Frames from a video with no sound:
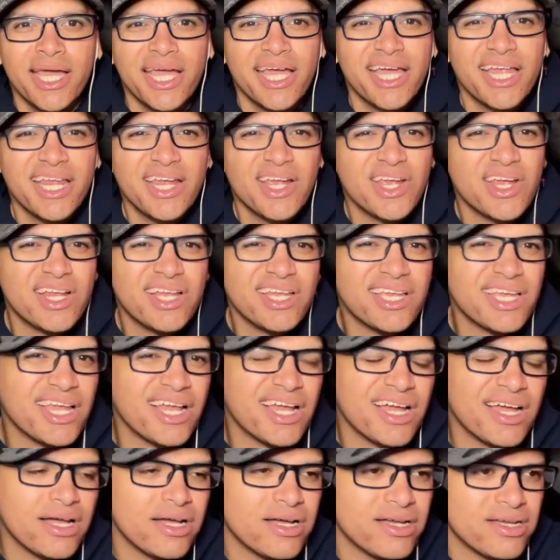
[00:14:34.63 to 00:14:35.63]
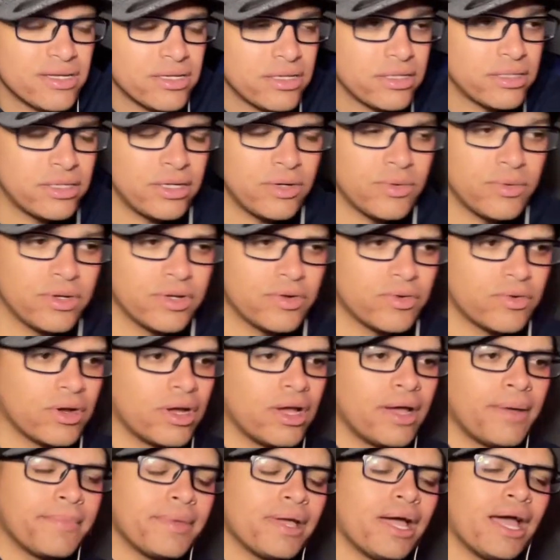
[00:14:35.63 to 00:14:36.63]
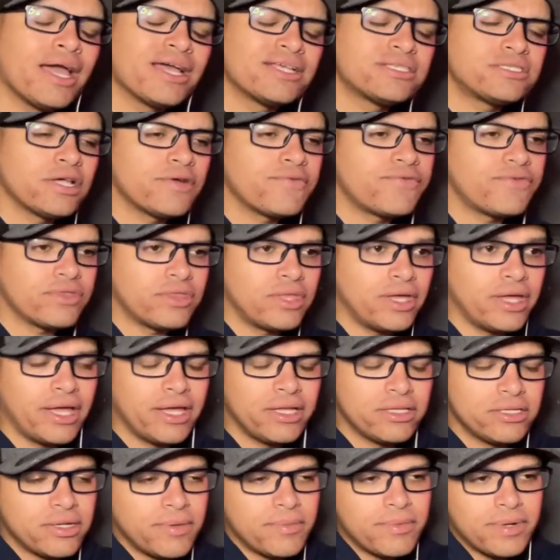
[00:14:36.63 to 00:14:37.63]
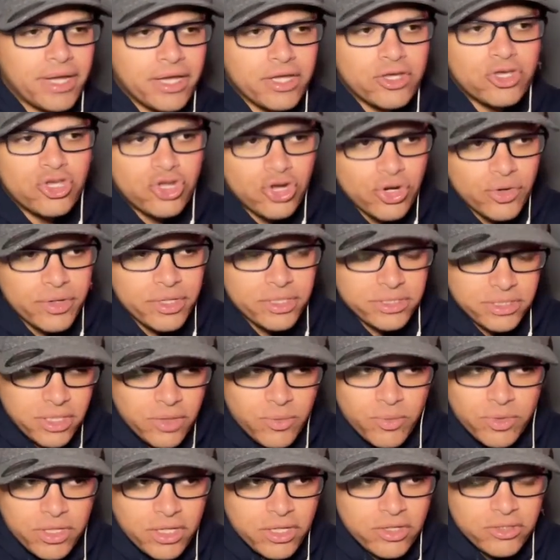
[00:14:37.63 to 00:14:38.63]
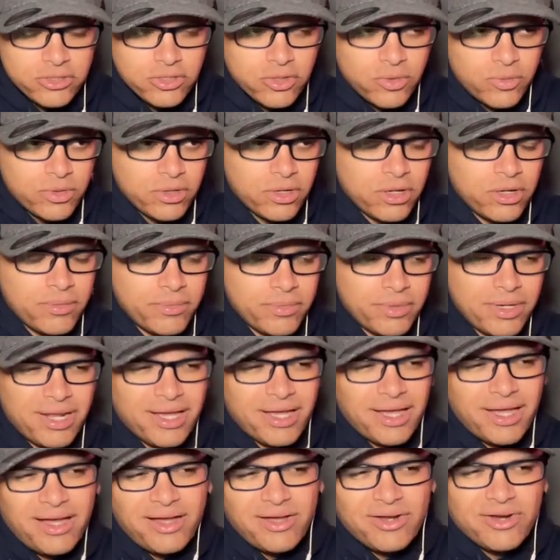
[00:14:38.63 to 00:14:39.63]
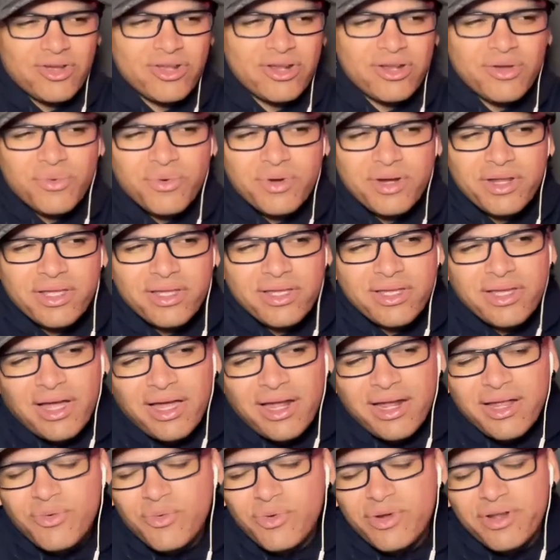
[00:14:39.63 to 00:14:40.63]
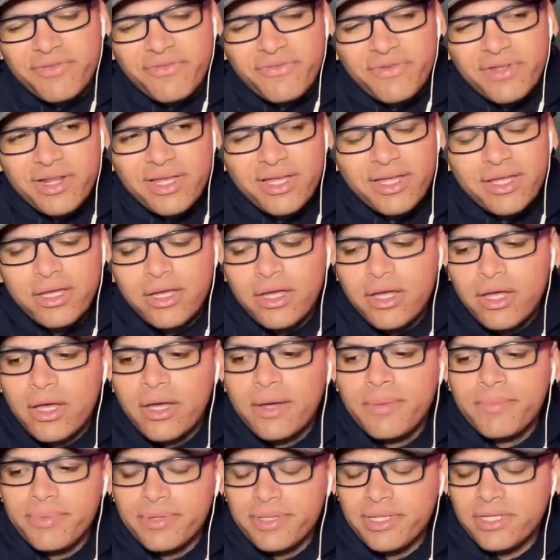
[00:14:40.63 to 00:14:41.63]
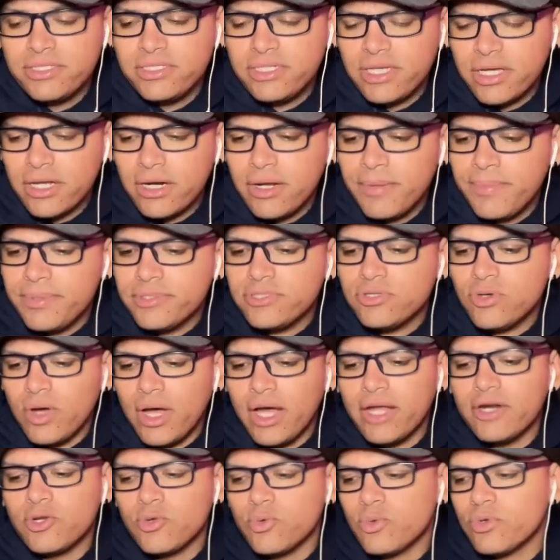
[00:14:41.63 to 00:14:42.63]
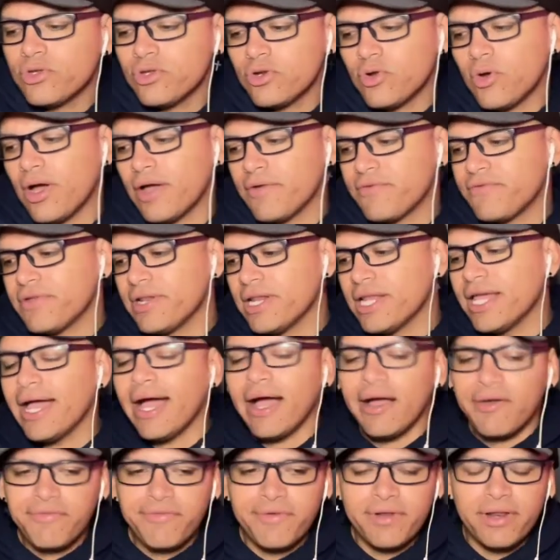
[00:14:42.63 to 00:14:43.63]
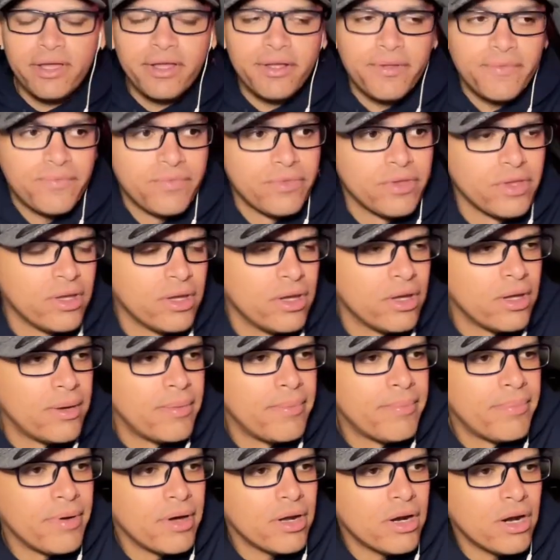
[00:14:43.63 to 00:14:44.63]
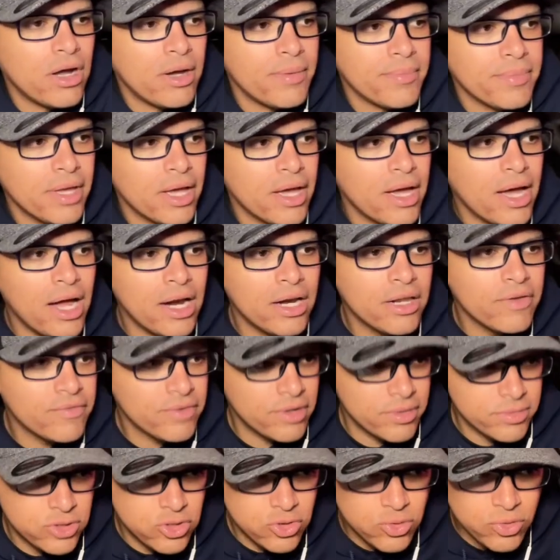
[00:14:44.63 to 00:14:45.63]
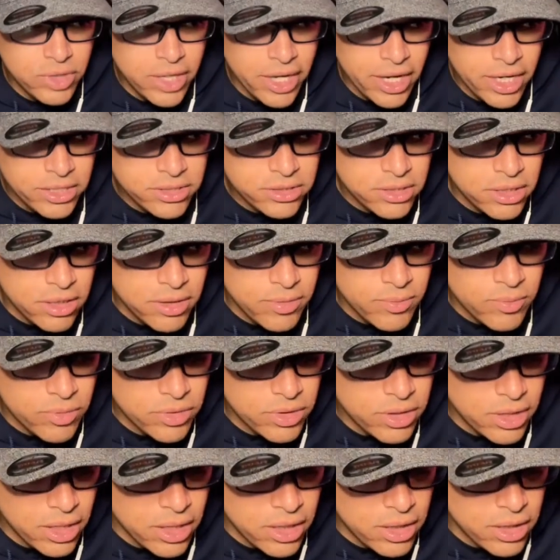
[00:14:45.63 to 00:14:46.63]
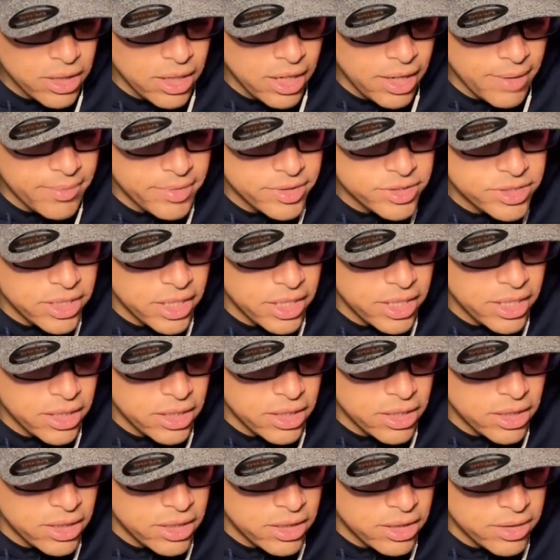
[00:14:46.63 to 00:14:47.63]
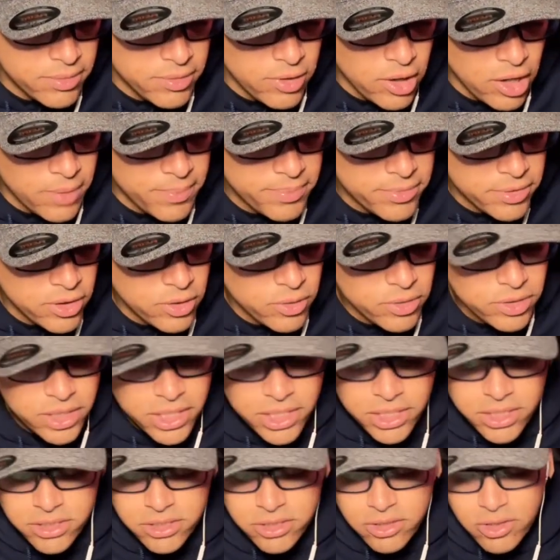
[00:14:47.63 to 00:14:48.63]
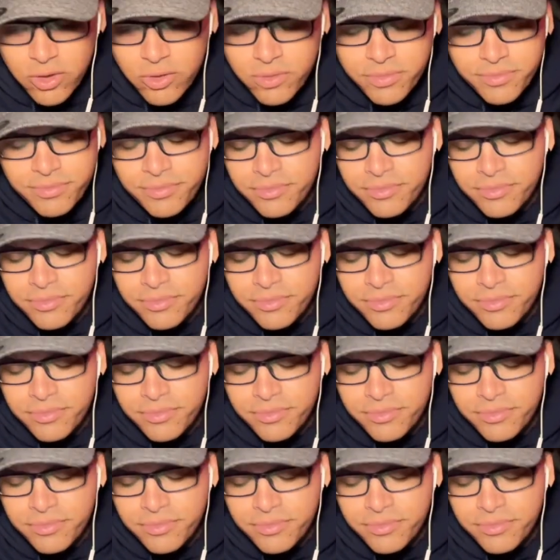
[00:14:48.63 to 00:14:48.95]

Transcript: yeah, didn't really. except for the end, I'm like curious, like what the hell's going on. But like, I don't know. I didn't really. I didn't really feel it. But this second episode, I do, you know, I feel it, I feel it. But um, yeah, I'll leave it up to you guys um with uh, how much I uh upload these. You know,